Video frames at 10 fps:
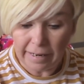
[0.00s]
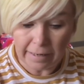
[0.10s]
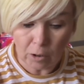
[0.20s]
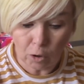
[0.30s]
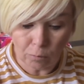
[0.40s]

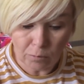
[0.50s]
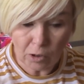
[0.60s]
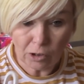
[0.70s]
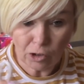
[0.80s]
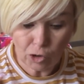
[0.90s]
It
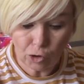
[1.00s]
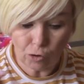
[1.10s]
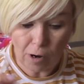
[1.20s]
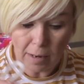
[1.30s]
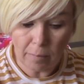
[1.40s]
comes on a
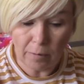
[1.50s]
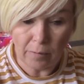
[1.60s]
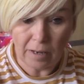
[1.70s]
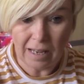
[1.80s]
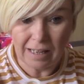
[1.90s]
strip
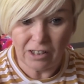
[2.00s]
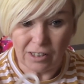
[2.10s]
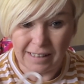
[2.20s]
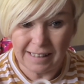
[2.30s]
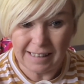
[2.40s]
and
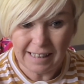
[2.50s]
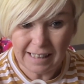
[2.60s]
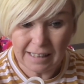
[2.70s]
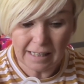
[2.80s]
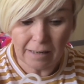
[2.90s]
you
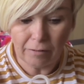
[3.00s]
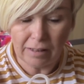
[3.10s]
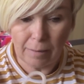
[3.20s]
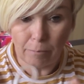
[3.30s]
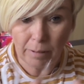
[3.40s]
stick it down
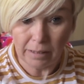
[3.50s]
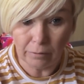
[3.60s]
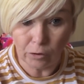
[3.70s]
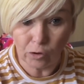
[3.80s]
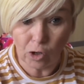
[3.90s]
and then
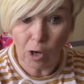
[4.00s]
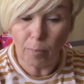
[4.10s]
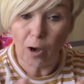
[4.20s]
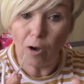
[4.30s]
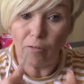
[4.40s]
peel the
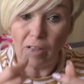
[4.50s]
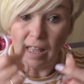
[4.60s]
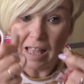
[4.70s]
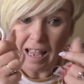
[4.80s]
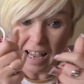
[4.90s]
top off
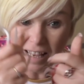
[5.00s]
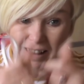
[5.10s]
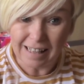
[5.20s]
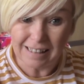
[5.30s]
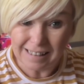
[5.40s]

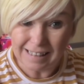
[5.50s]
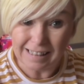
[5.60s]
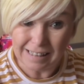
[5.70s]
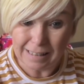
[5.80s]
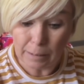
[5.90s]
and then
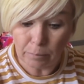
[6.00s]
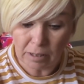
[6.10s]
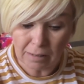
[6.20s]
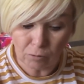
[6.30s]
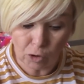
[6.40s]
stick your zip
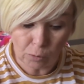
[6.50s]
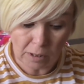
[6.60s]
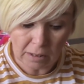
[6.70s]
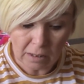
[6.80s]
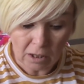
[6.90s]
down to
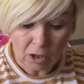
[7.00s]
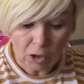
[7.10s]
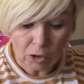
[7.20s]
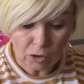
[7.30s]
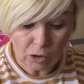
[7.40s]
it.
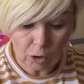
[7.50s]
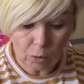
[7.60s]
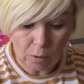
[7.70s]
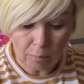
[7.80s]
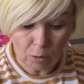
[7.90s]

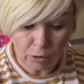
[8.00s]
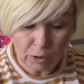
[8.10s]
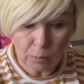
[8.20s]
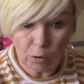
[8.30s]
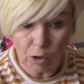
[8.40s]
So I'm
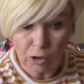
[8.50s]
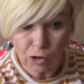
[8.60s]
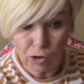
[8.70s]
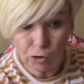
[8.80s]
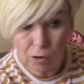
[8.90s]
going to put a
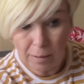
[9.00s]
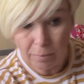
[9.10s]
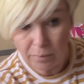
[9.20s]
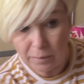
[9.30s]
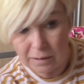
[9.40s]

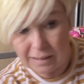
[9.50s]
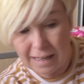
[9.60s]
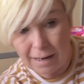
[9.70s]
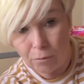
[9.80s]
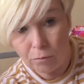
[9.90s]
strip
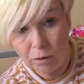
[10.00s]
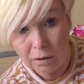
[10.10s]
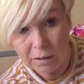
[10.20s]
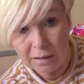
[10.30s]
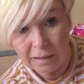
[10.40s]
down